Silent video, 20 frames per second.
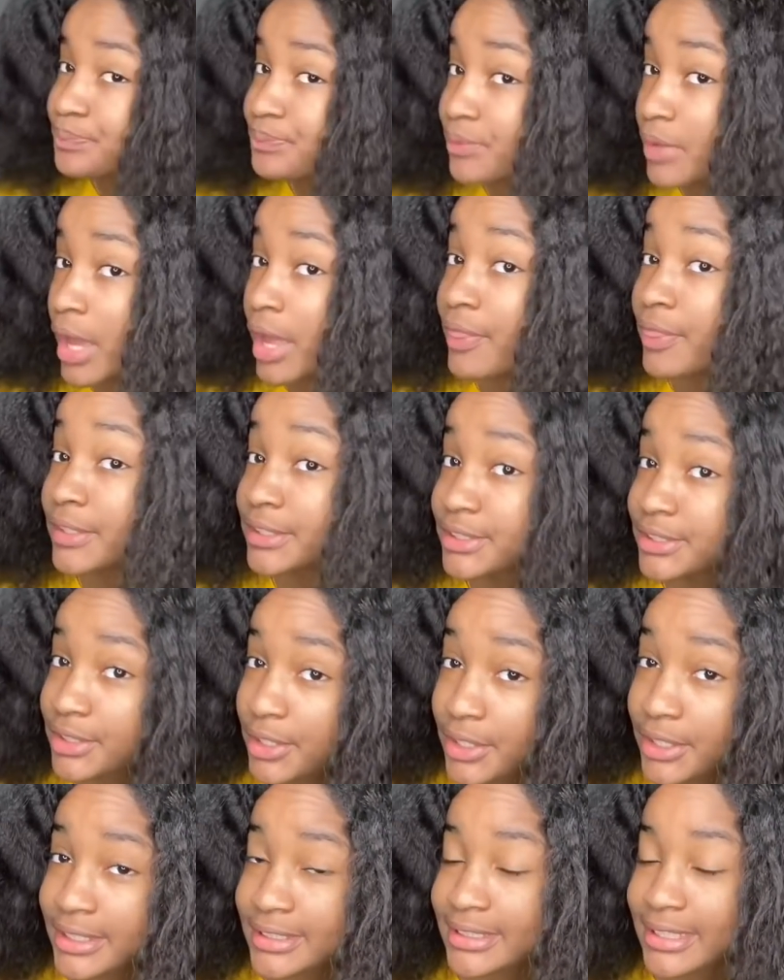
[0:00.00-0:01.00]
The
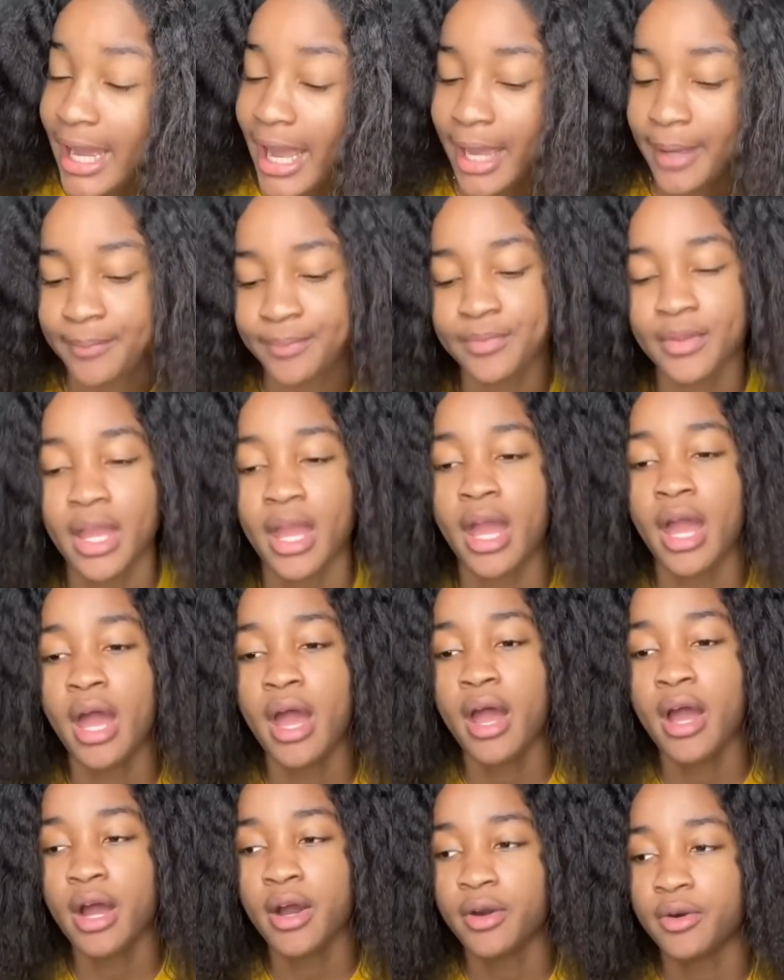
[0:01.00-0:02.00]
story time.
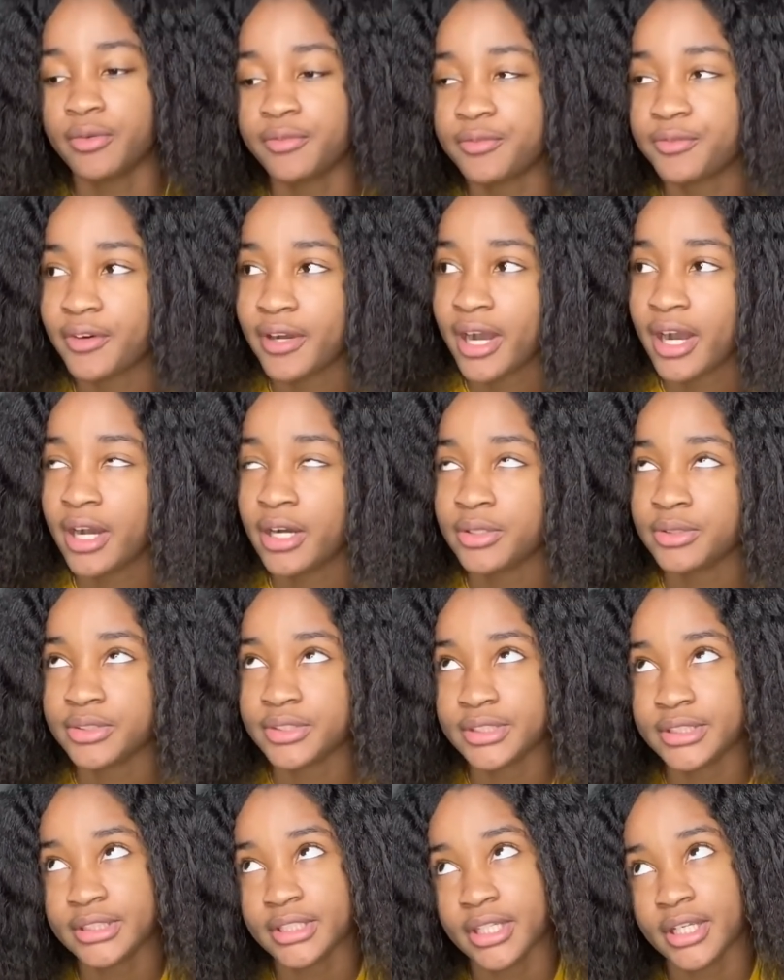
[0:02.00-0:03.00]
For
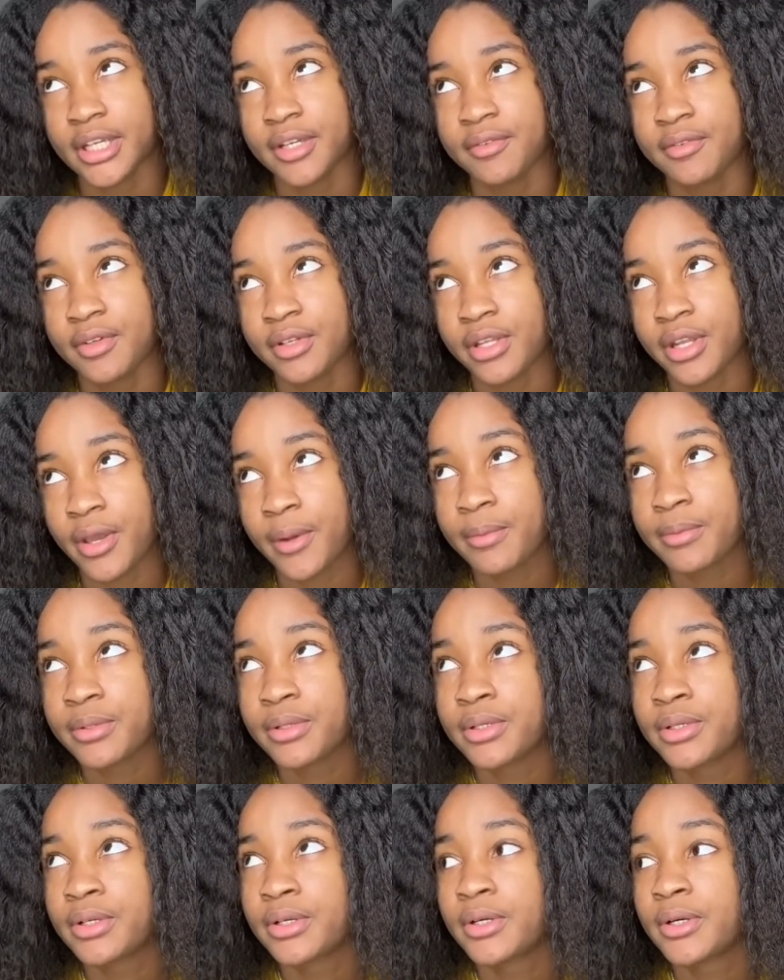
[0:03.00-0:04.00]
honestly, a video
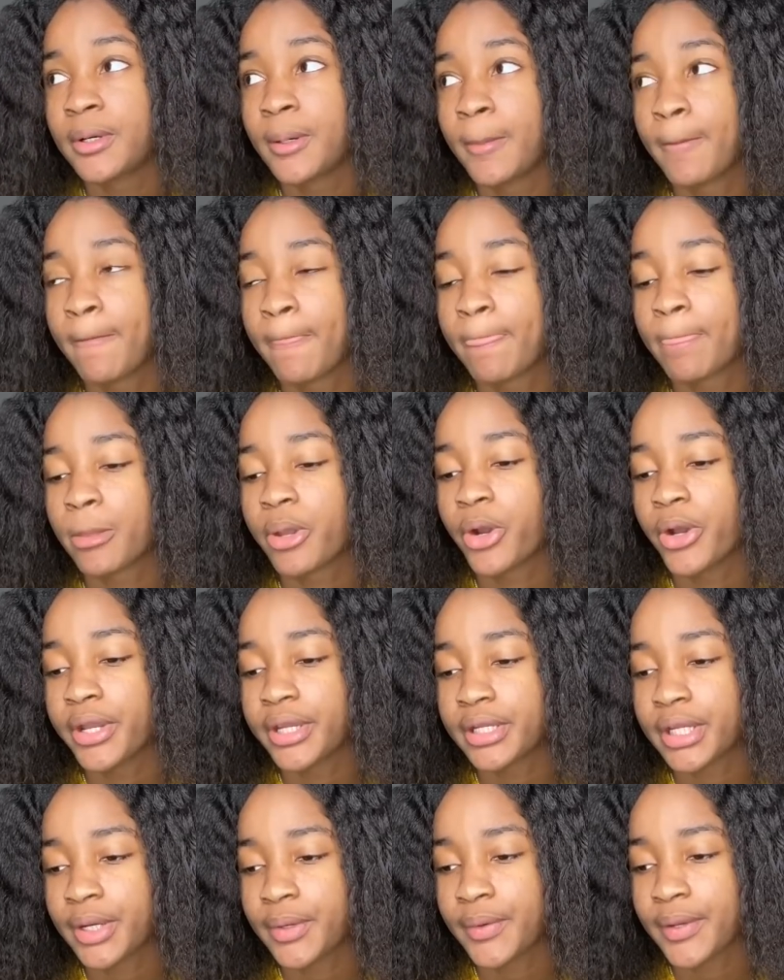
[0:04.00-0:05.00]
about going
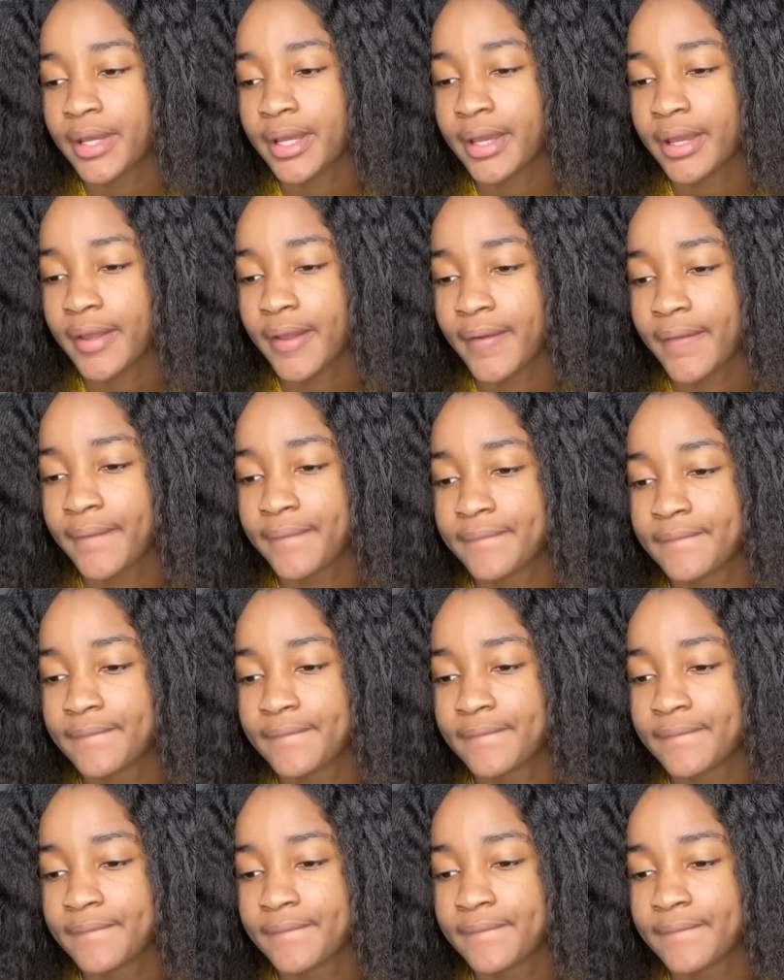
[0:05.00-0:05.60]
away,